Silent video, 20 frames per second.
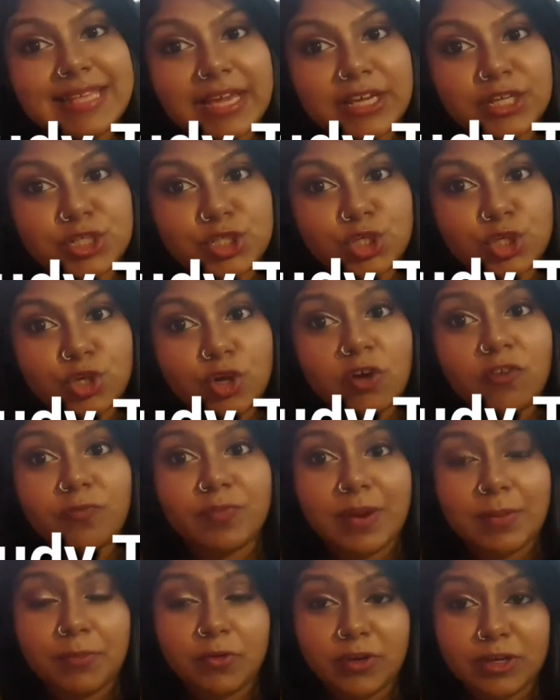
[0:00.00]
section
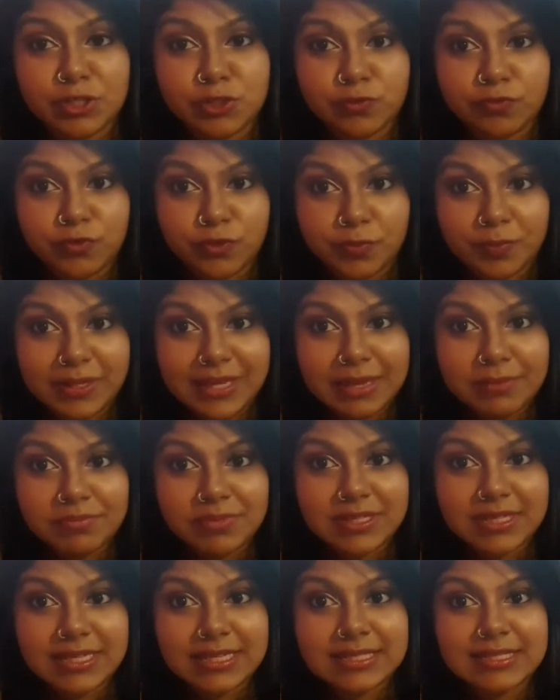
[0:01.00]
of preparation for
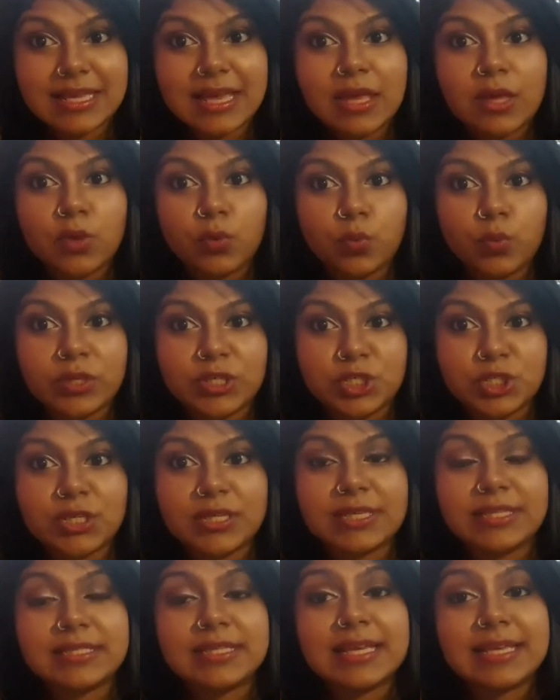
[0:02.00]
PMTs, which
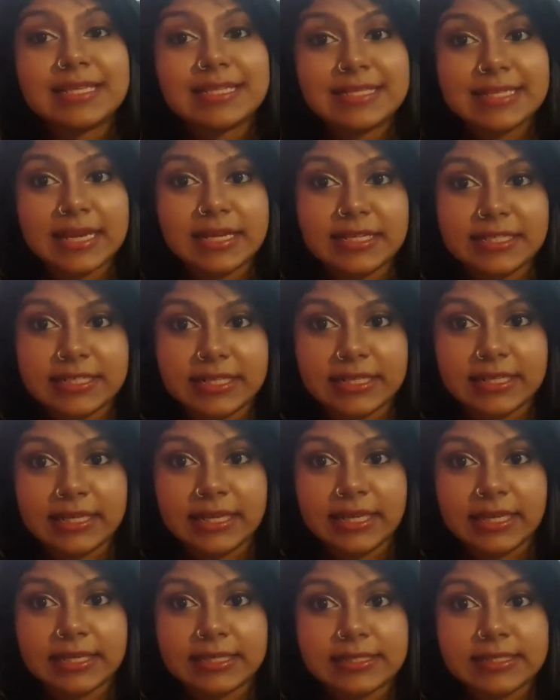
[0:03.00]
is study
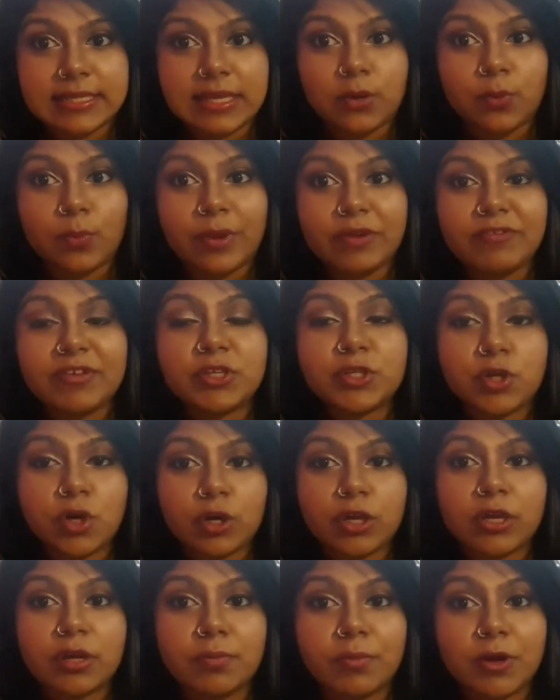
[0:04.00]
techniques. Now, when we're
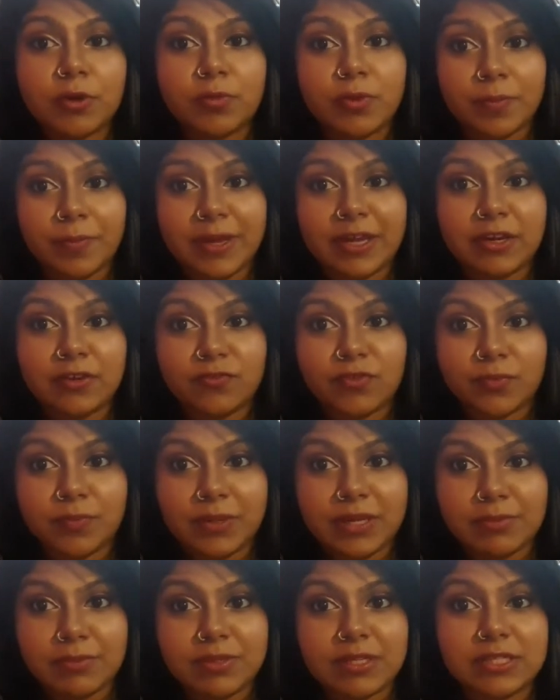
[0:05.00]
talking about preparing for
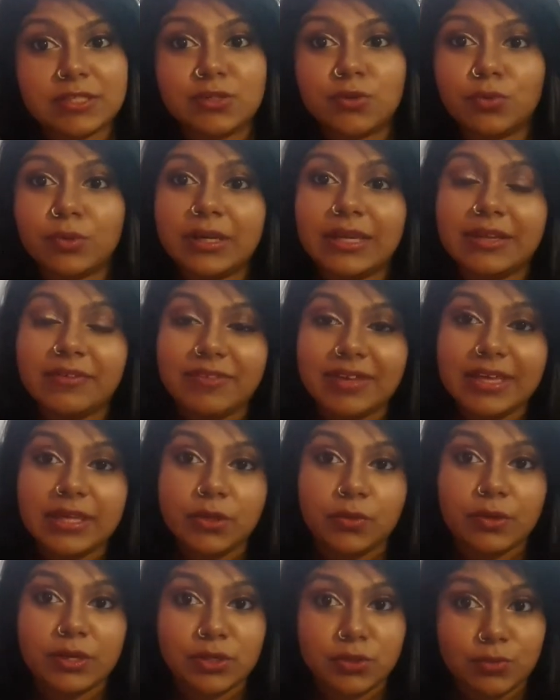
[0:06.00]
PMTs, the only way
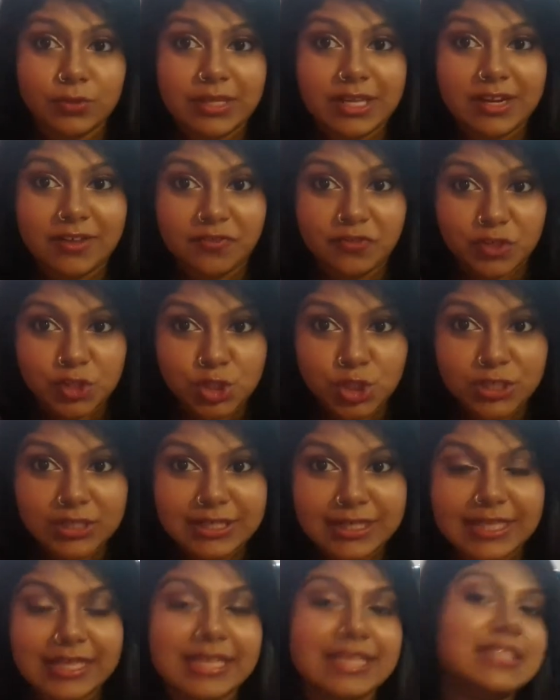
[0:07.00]
you can do that
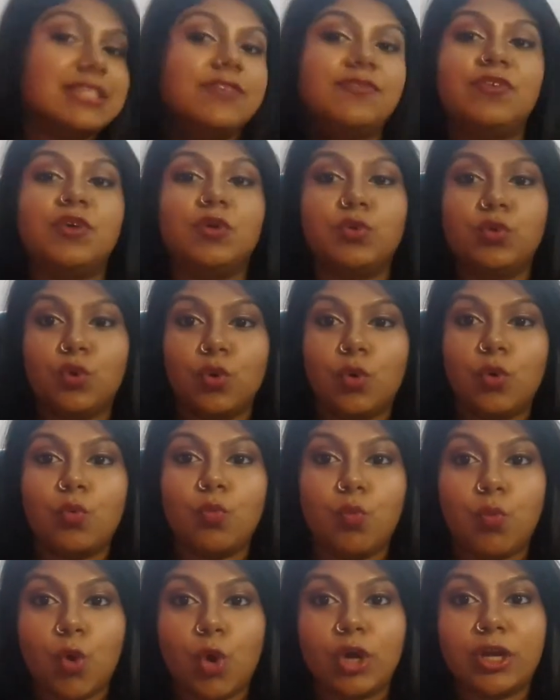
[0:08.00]
efficiently is if you know
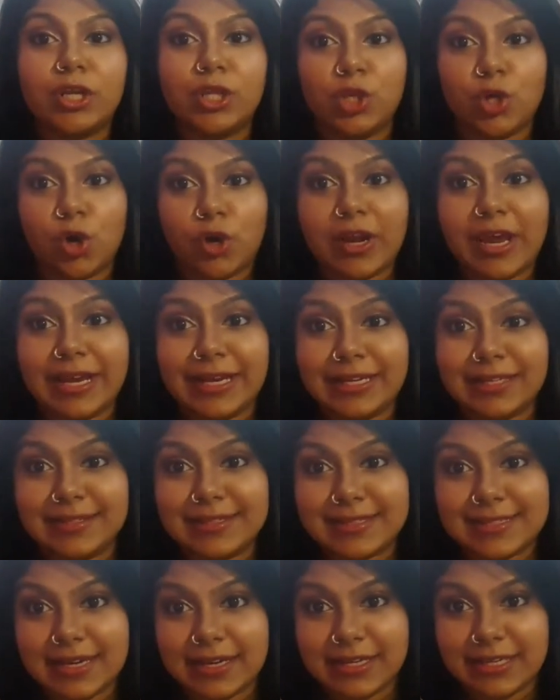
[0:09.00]
what your
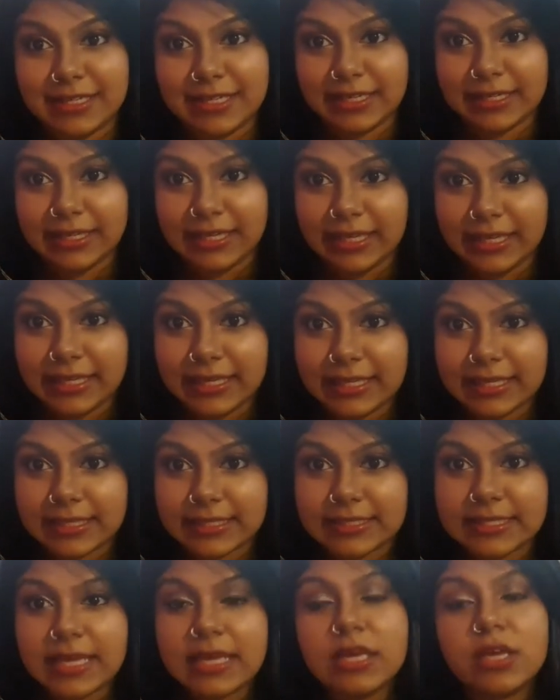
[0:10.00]
ideal study technique
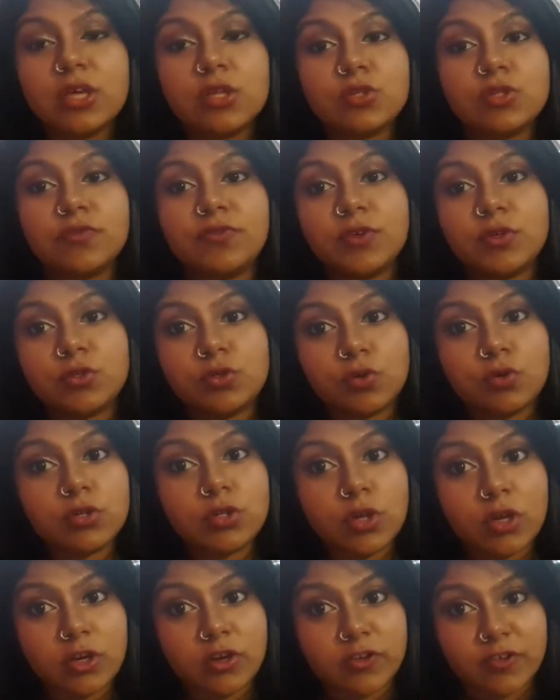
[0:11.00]
is. So if you
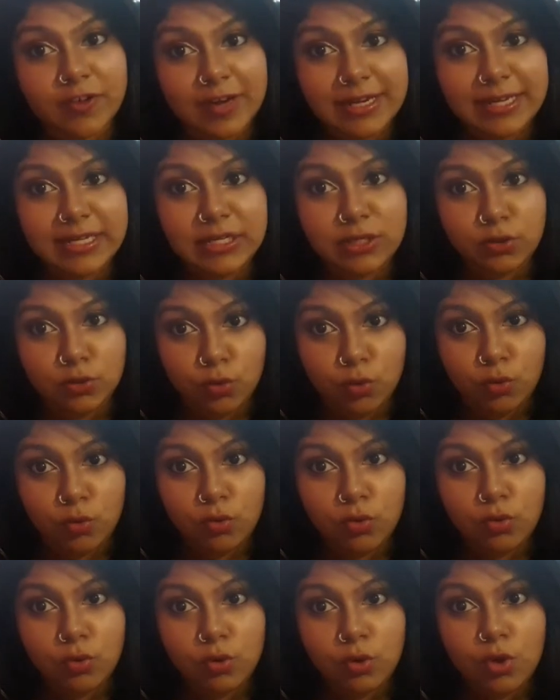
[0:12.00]
don't already
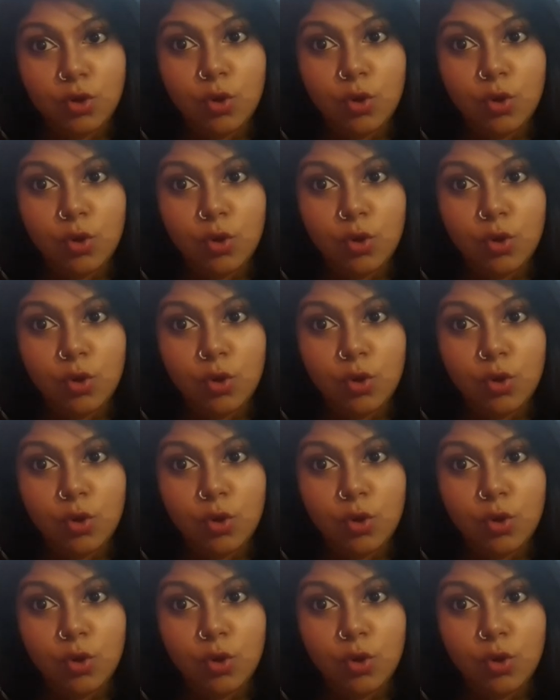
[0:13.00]
know